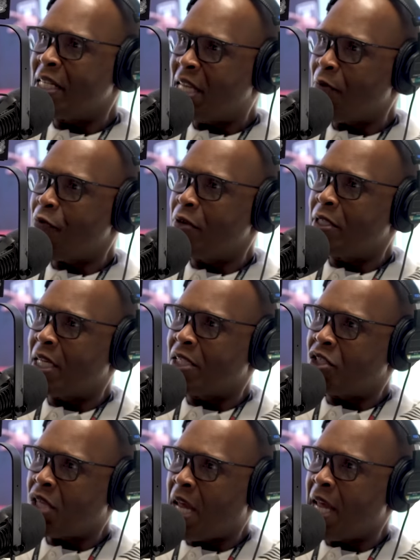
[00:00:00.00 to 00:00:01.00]
a difference, a
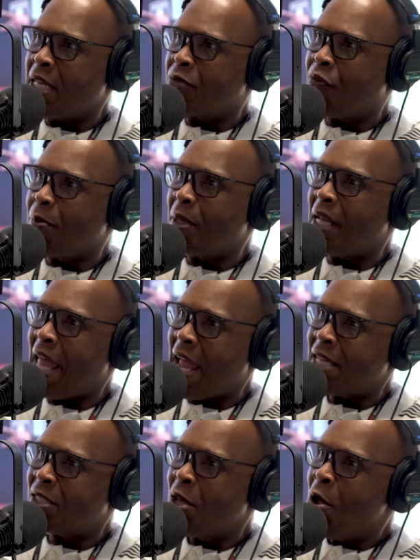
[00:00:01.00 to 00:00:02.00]
change from the
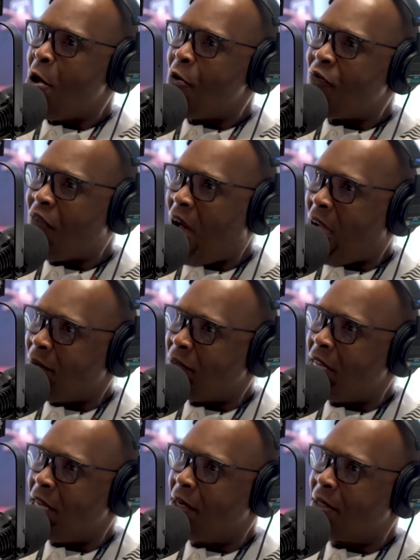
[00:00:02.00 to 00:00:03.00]
last 5
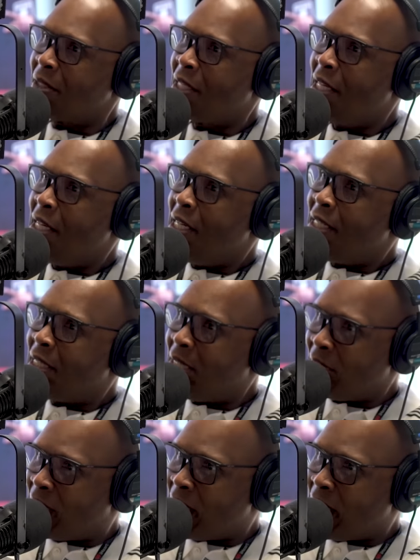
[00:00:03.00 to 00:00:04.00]
years
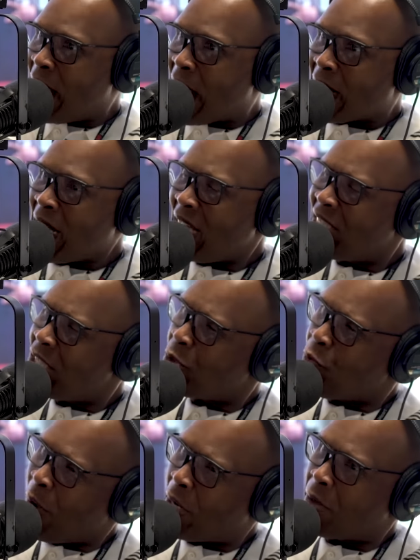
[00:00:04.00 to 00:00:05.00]
to today? Not
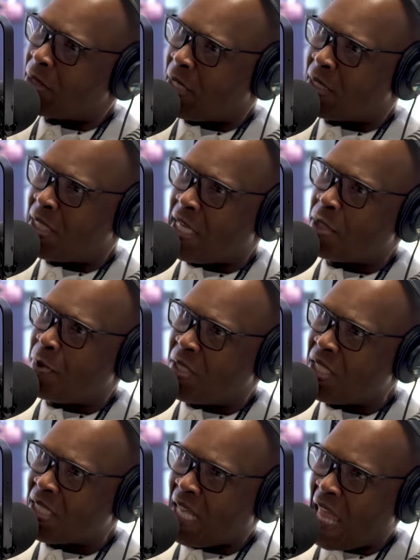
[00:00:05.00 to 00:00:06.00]
just record success, but
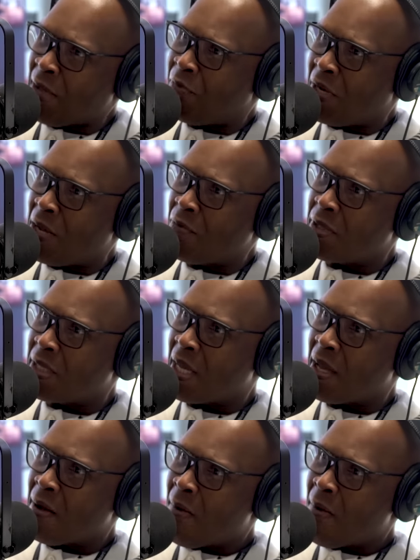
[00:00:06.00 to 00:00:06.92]
just life and everything.